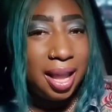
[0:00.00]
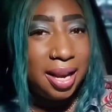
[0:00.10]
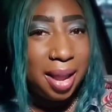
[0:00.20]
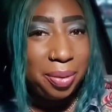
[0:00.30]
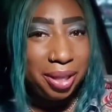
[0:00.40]
And
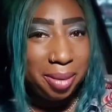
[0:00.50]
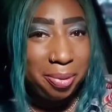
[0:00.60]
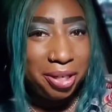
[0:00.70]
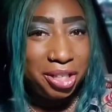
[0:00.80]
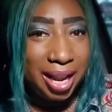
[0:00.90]
I really
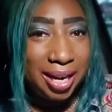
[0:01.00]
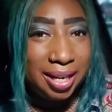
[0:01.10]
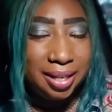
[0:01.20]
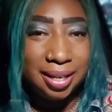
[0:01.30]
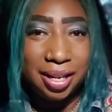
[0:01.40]
appreciate
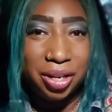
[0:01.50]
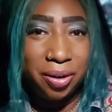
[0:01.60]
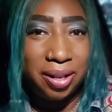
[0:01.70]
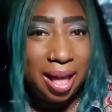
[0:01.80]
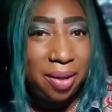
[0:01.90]
it that you're
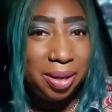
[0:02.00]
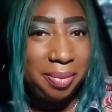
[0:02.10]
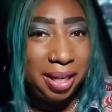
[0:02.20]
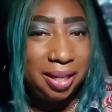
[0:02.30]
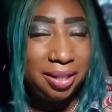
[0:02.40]
allowing
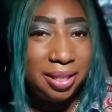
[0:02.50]
me